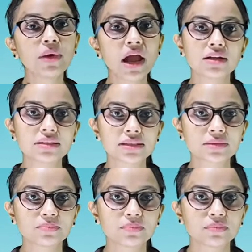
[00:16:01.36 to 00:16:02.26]

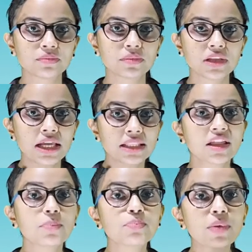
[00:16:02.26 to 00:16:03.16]
plants.
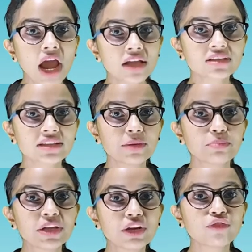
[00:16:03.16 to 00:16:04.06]
The plants
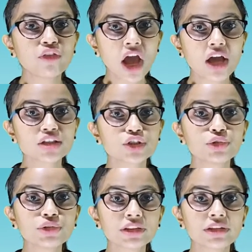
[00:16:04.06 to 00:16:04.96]
that bear flowers
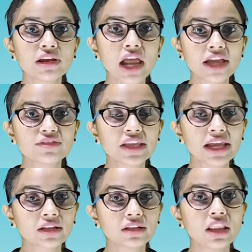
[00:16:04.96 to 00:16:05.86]
during their life
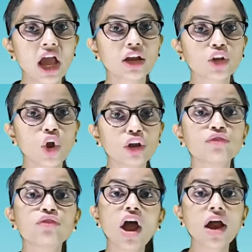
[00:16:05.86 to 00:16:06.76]
cycle are called
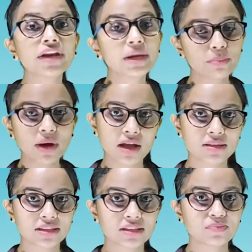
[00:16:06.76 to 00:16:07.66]
flowering
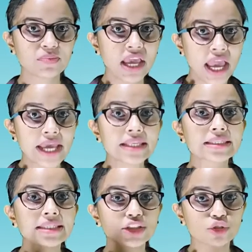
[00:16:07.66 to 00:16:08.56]
plants. In
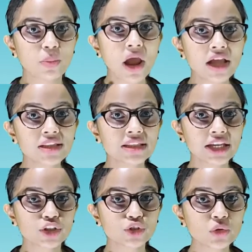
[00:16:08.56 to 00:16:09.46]
such plants,
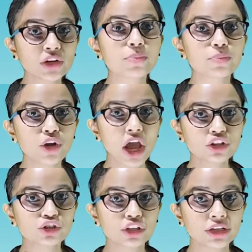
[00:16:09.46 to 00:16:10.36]
sexual
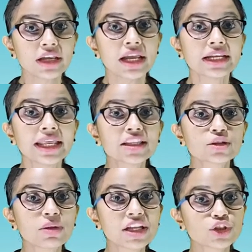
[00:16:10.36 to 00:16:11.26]
reproduction takes
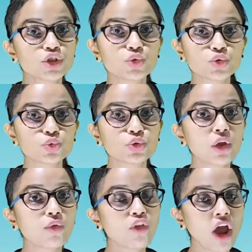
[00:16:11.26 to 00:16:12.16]
place due to
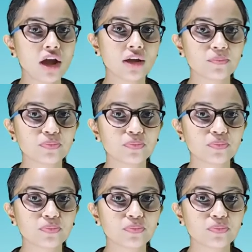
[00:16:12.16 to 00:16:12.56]
the flower.